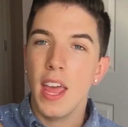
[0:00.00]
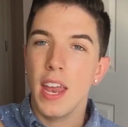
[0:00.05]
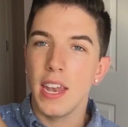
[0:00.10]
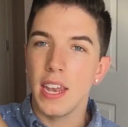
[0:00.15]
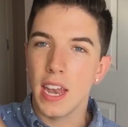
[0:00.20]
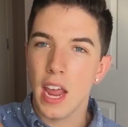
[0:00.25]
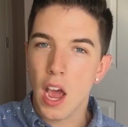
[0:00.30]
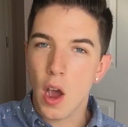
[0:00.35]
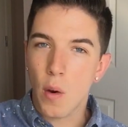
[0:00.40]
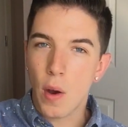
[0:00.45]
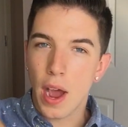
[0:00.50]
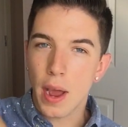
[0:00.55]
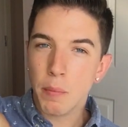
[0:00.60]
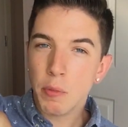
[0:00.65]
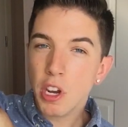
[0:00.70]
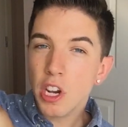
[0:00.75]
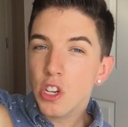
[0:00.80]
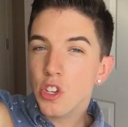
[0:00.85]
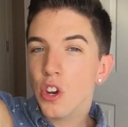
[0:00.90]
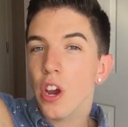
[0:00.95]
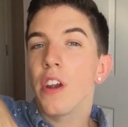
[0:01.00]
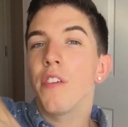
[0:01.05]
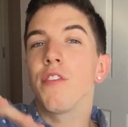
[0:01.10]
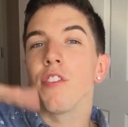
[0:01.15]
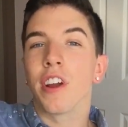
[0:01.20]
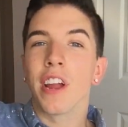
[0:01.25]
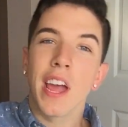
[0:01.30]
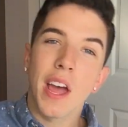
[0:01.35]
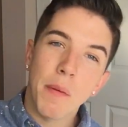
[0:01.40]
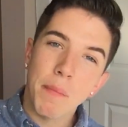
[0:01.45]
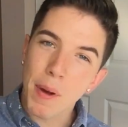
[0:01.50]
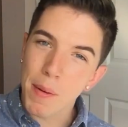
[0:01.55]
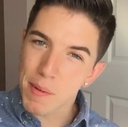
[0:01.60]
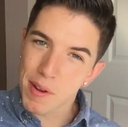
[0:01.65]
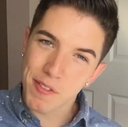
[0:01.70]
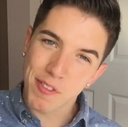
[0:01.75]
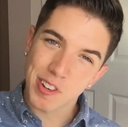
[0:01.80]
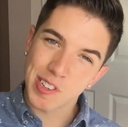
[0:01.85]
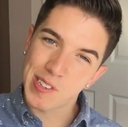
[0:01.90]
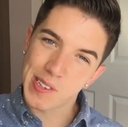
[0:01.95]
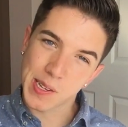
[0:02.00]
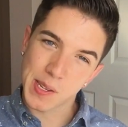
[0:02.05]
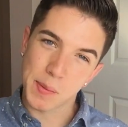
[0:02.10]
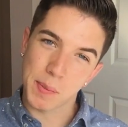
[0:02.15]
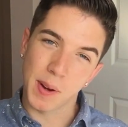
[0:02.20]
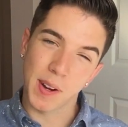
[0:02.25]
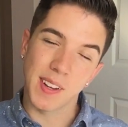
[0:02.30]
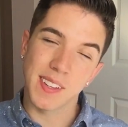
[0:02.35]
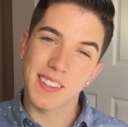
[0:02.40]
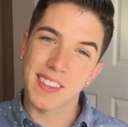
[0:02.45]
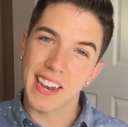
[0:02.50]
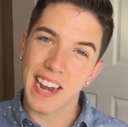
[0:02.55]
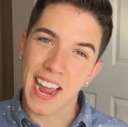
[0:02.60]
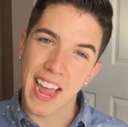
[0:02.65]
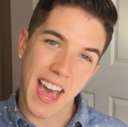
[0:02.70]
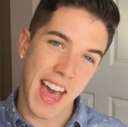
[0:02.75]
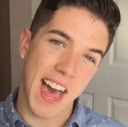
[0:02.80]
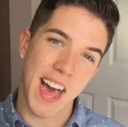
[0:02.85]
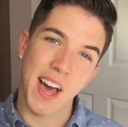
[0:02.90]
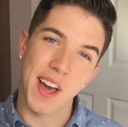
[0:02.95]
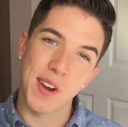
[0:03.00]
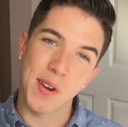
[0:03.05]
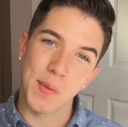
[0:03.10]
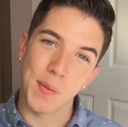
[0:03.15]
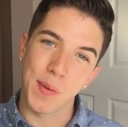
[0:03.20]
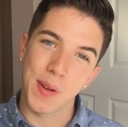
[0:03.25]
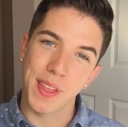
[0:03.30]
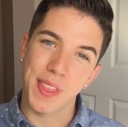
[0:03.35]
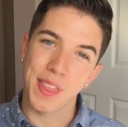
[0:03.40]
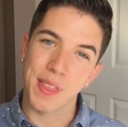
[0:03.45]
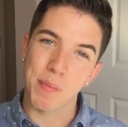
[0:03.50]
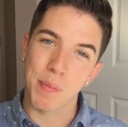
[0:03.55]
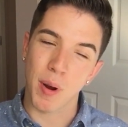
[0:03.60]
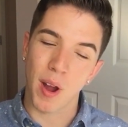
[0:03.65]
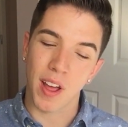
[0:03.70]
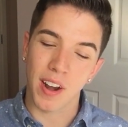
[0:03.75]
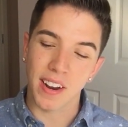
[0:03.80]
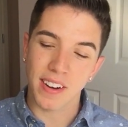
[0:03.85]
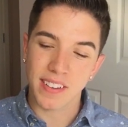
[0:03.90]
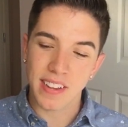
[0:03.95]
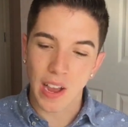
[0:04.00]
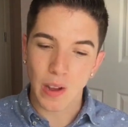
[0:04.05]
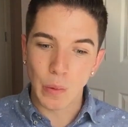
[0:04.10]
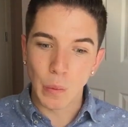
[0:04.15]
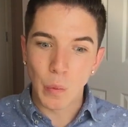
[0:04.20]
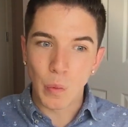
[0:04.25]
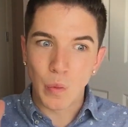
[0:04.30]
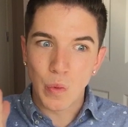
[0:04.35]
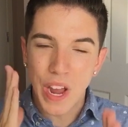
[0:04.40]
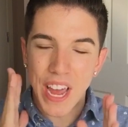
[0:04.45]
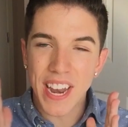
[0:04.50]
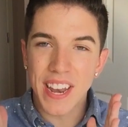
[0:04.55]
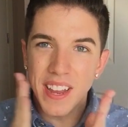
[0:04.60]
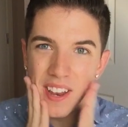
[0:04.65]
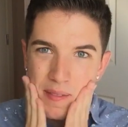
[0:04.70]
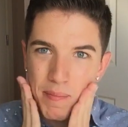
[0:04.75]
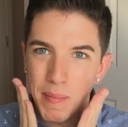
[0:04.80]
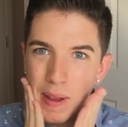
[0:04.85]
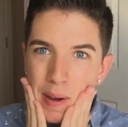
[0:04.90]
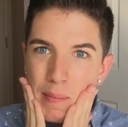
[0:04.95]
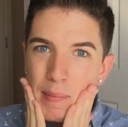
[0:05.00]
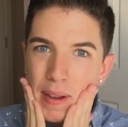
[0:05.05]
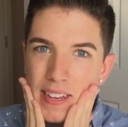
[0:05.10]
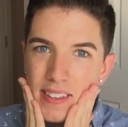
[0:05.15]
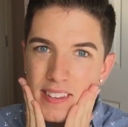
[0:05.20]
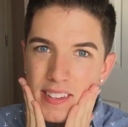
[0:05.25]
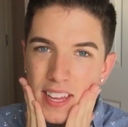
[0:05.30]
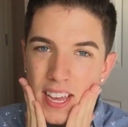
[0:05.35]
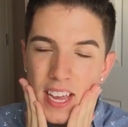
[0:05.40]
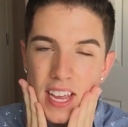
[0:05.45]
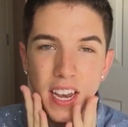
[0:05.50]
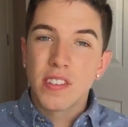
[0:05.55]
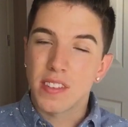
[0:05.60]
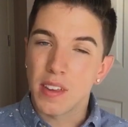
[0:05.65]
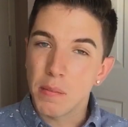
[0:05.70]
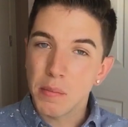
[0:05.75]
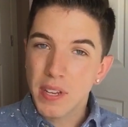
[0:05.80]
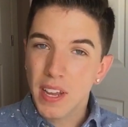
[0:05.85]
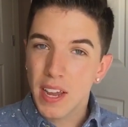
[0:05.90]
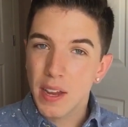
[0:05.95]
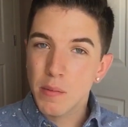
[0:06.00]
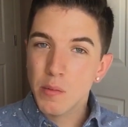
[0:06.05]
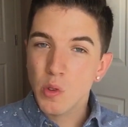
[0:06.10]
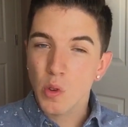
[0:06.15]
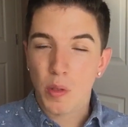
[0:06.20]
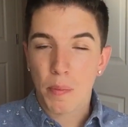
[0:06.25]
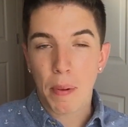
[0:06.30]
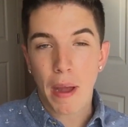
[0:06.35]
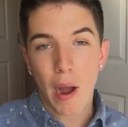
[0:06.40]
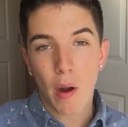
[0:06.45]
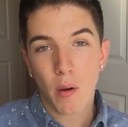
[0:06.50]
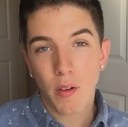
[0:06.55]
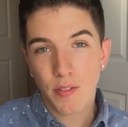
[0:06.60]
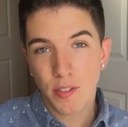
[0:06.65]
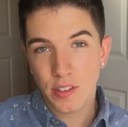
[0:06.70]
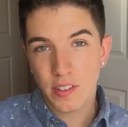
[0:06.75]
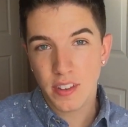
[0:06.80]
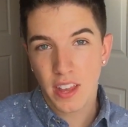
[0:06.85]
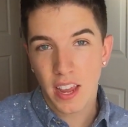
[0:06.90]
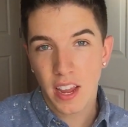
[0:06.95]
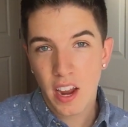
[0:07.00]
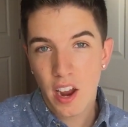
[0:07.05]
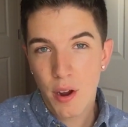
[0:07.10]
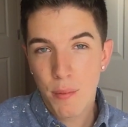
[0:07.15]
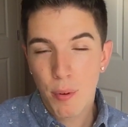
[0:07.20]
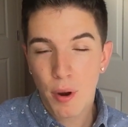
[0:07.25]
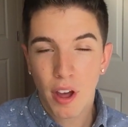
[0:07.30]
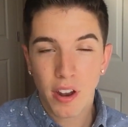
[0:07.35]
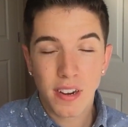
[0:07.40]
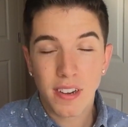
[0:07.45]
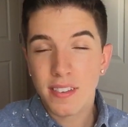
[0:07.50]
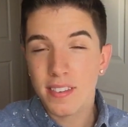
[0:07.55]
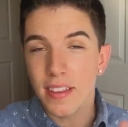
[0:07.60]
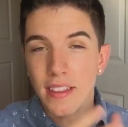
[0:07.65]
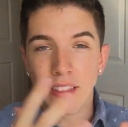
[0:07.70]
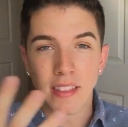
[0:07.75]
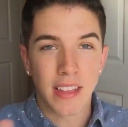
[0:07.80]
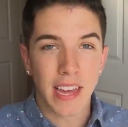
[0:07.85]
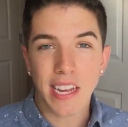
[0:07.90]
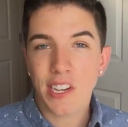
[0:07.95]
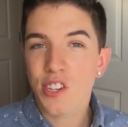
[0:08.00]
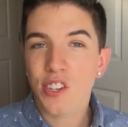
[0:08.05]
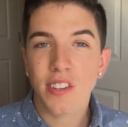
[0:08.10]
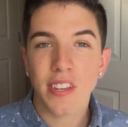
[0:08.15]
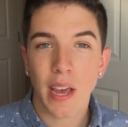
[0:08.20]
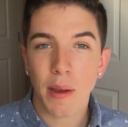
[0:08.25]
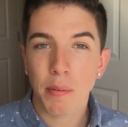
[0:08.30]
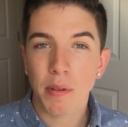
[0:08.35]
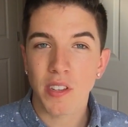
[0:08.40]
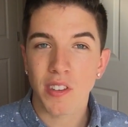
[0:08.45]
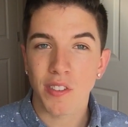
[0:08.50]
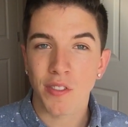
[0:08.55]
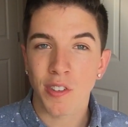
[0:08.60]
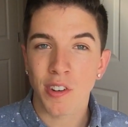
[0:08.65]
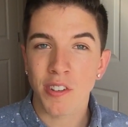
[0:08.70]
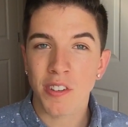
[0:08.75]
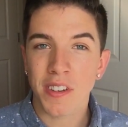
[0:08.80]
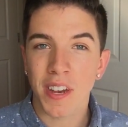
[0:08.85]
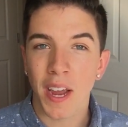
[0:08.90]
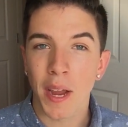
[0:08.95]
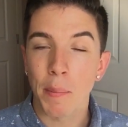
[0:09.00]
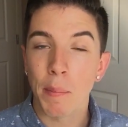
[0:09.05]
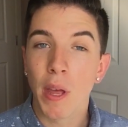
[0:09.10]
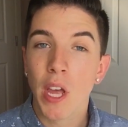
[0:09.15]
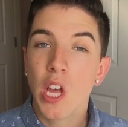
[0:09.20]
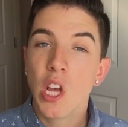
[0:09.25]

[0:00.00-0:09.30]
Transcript: Now, I'm gonna try to forget about my first experience that I had with the product, how red it made my skin. Sometimes with powerful skincare products, that just happens the first time.